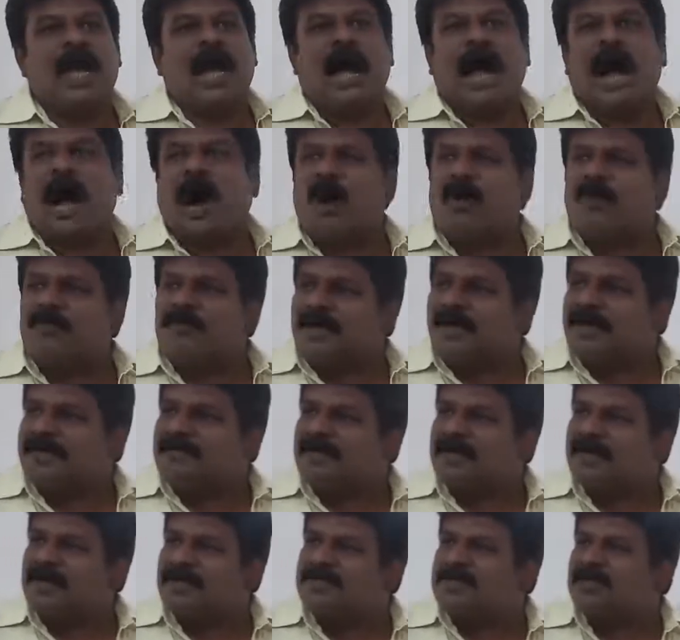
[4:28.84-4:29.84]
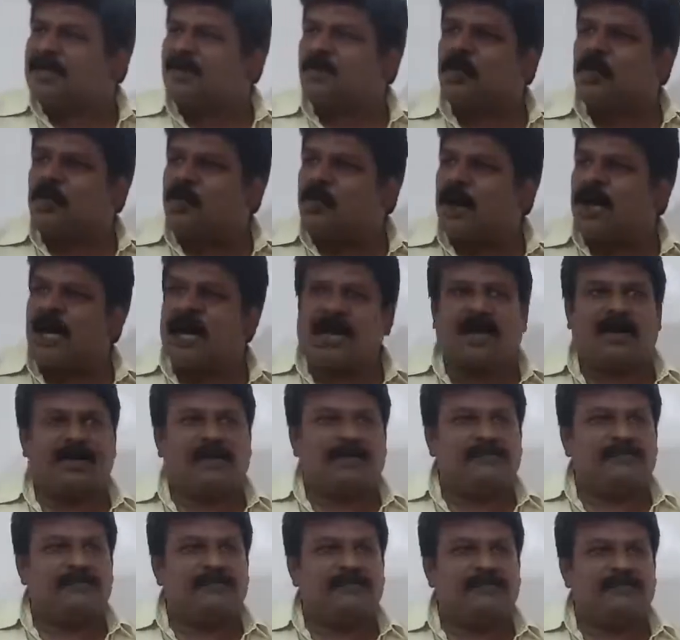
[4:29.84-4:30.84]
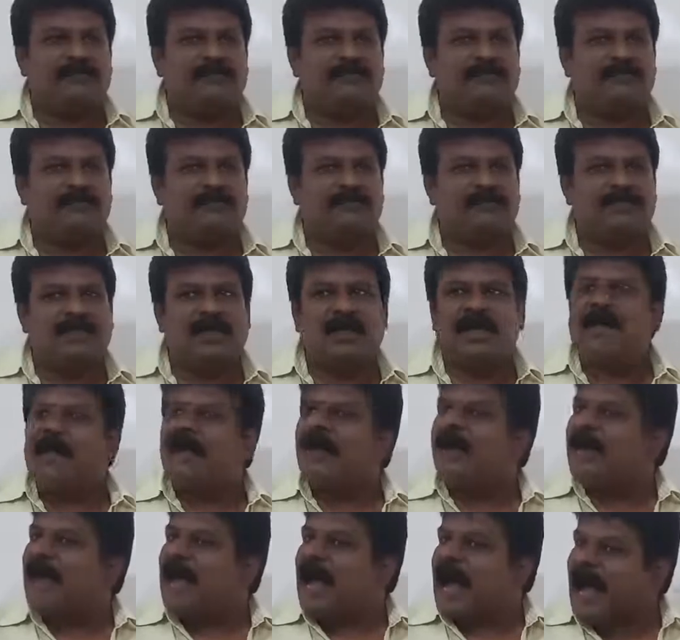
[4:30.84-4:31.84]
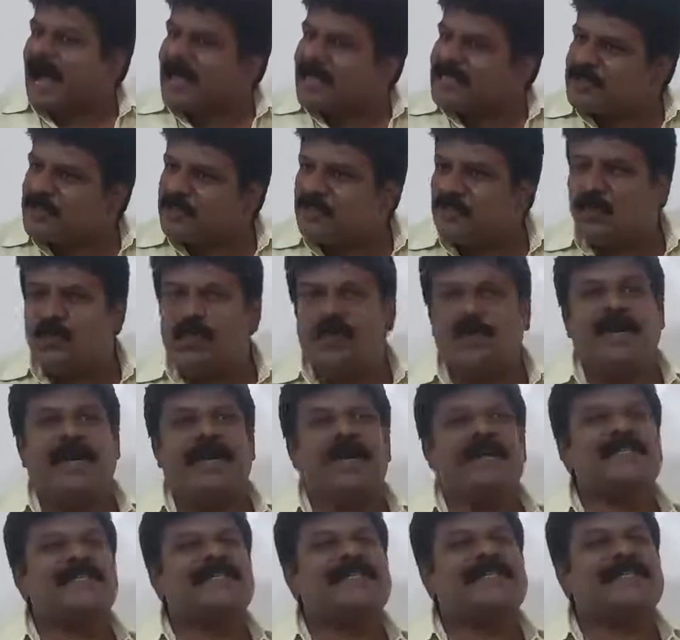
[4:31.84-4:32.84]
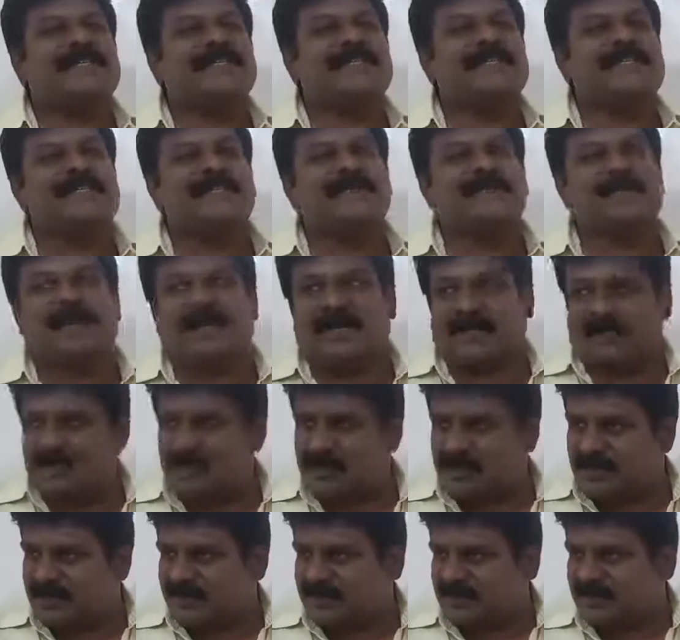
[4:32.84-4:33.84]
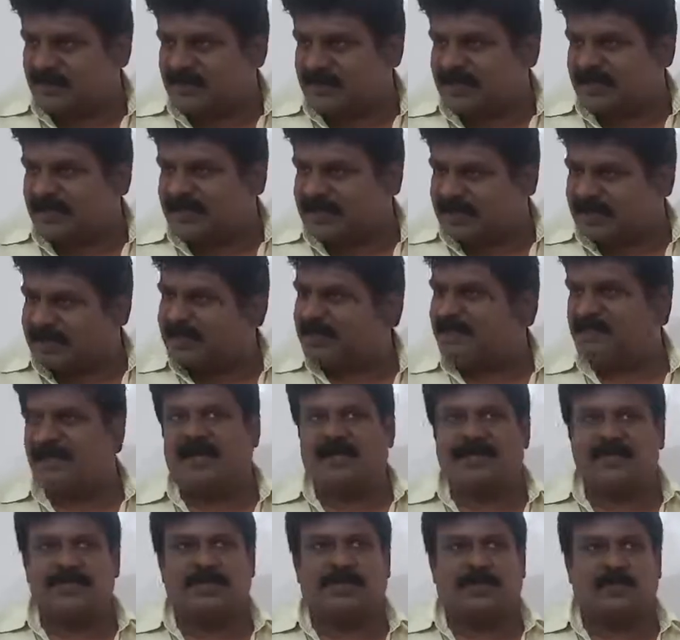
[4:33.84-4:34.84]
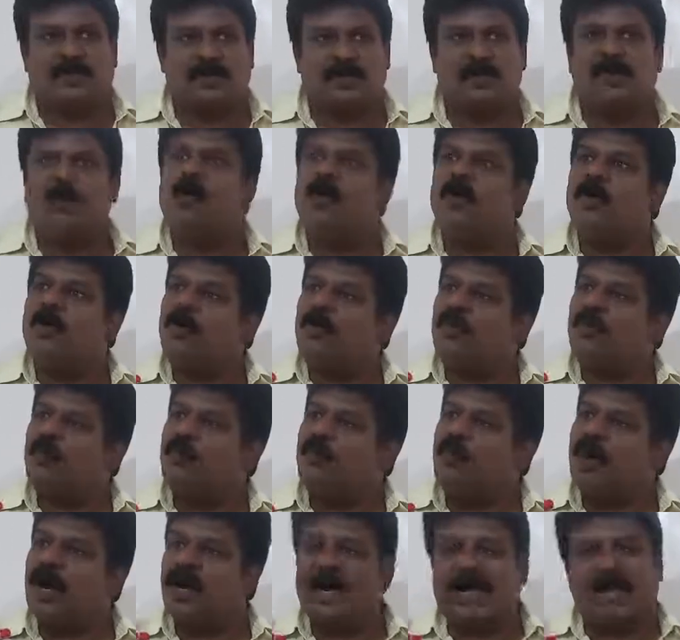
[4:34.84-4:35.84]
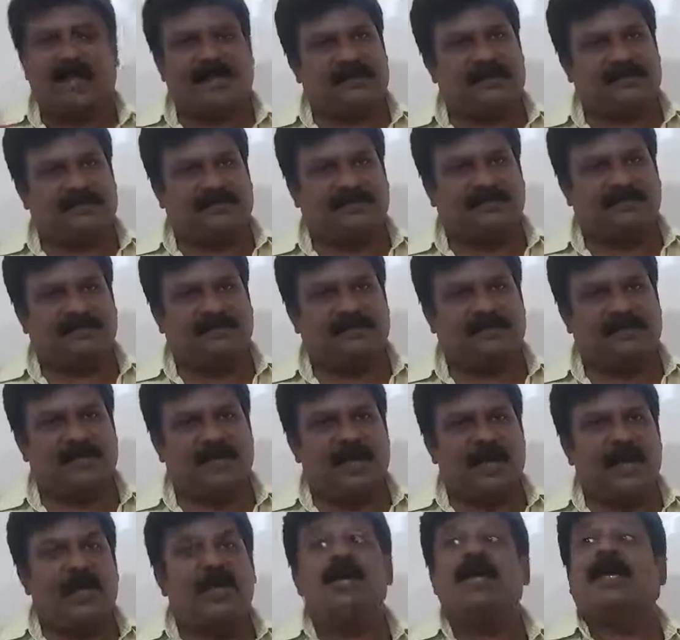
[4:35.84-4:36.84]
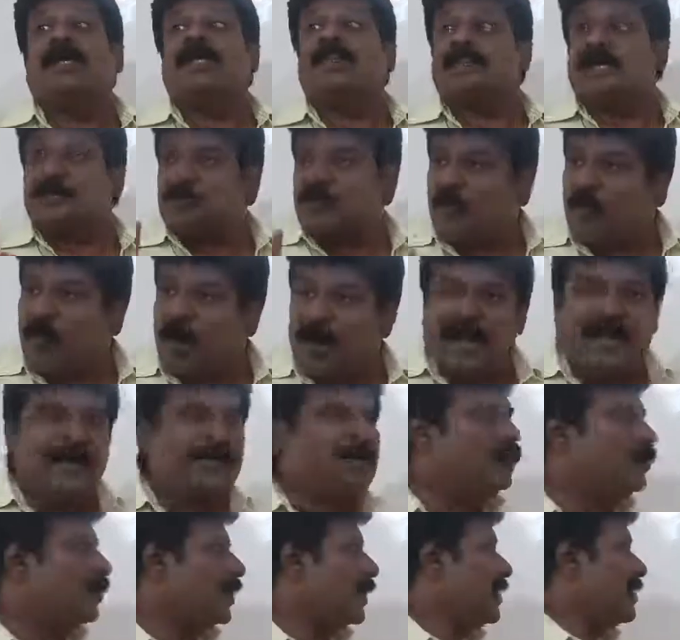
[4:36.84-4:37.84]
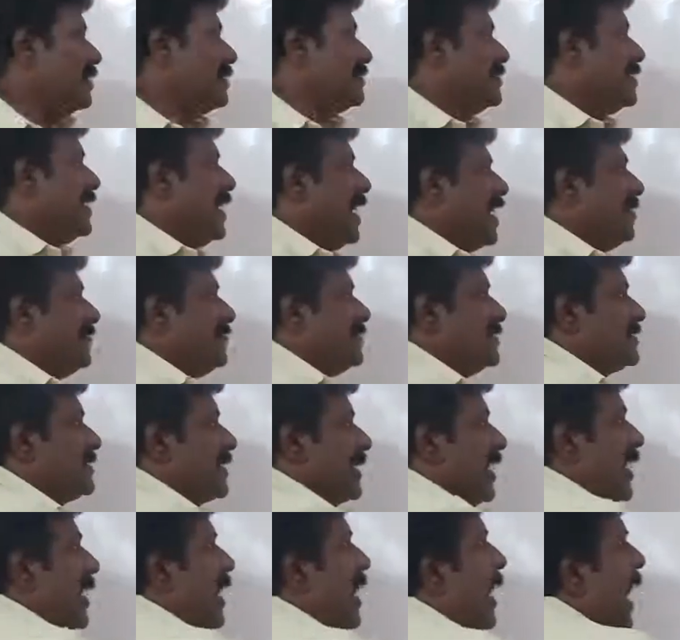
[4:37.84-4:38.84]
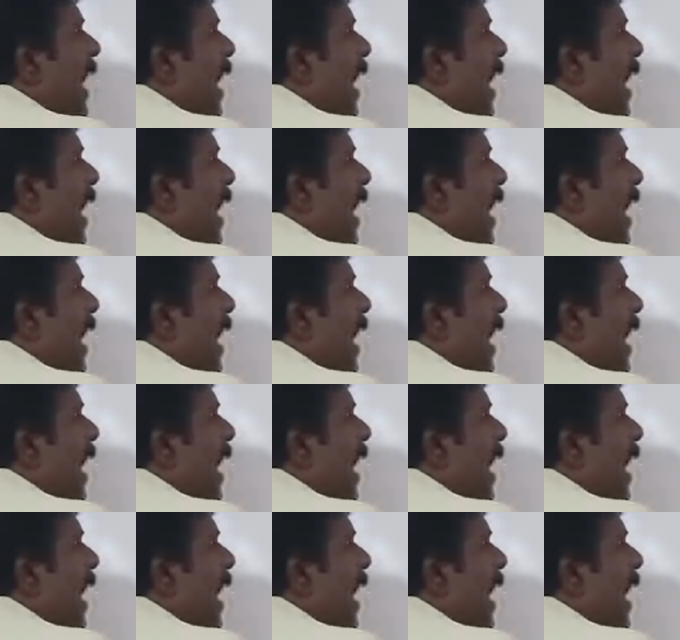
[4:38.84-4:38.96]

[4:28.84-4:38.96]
How many minutes equal to 1 hour? As you know, it is 60 minutes. 60 minutes equal to 1 hour. So what I do is, I will say